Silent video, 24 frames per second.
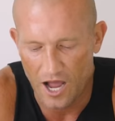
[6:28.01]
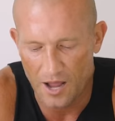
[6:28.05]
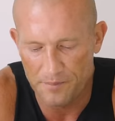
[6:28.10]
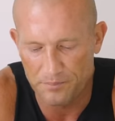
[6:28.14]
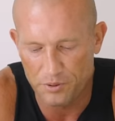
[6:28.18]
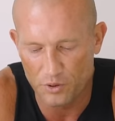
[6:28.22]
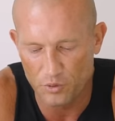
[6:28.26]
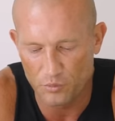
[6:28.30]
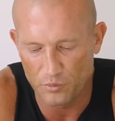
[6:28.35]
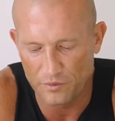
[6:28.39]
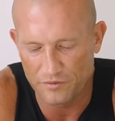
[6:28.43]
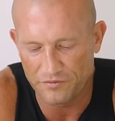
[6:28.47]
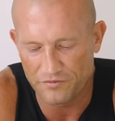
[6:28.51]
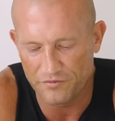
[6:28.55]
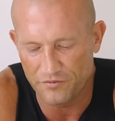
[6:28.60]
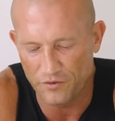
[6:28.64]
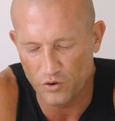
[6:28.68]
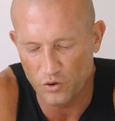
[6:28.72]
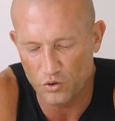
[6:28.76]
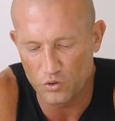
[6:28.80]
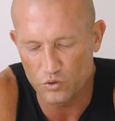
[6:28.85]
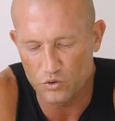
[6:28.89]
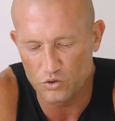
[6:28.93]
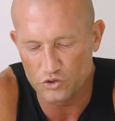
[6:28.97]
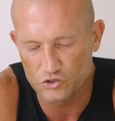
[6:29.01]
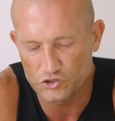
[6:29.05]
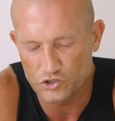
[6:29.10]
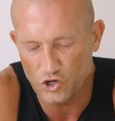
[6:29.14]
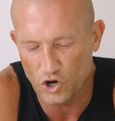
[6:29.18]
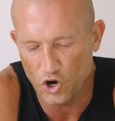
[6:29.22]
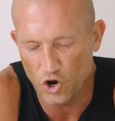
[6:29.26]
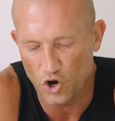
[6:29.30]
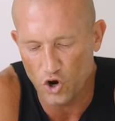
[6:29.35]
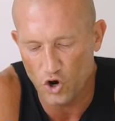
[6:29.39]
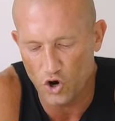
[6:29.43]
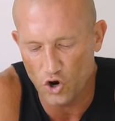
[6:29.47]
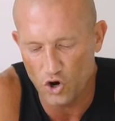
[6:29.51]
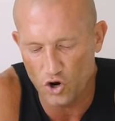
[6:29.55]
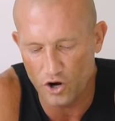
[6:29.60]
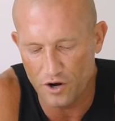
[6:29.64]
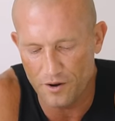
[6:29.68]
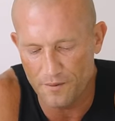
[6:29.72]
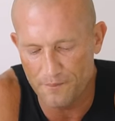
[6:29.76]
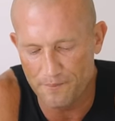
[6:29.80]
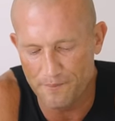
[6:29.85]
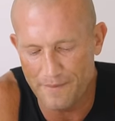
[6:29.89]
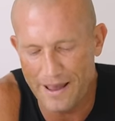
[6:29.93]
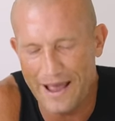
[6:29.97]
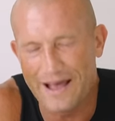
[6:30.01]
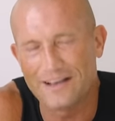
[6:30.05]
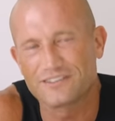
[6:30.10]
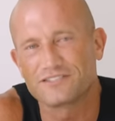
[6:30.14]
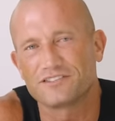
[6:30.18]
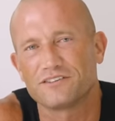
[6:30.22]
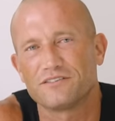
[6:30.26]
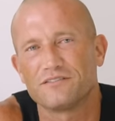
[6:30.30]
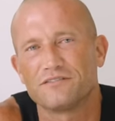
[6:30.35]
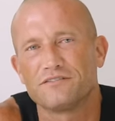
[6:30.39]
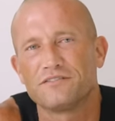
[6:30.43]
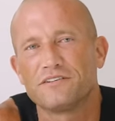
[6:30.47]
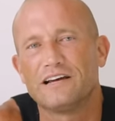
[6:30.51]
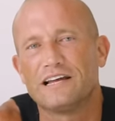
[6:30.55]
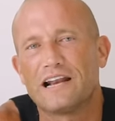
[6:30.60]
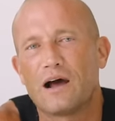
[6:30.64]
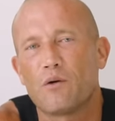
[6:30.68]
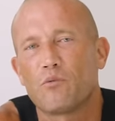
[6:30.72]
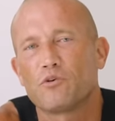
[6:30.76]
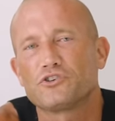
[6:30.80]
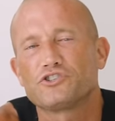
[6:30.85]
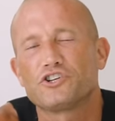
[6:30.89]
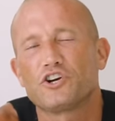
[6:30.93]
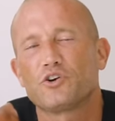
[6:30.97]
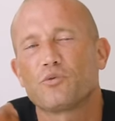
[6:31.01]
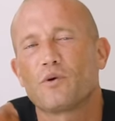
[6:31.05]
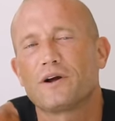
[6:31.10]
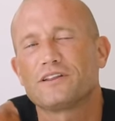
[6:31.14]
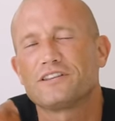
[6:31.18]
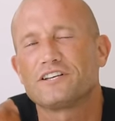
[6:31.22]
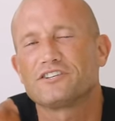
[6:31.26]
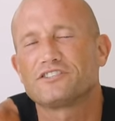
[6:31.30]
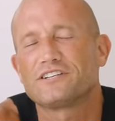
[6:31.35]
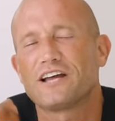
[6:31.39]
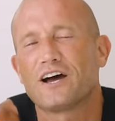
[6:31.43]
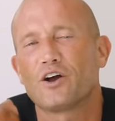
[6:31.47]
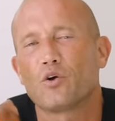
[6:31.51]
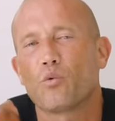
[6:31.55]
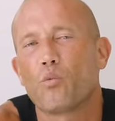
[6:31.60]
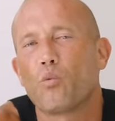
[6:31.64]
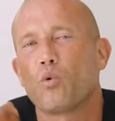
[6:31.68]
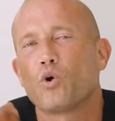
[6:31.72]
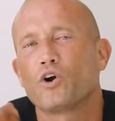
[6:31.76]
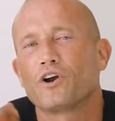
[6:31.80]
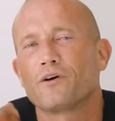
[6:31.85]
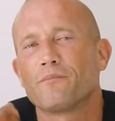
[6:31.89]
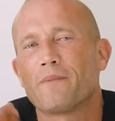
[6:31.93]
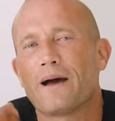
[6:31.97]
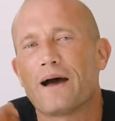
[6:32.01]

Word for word: I put referrals are massive. And I want you to write this down word of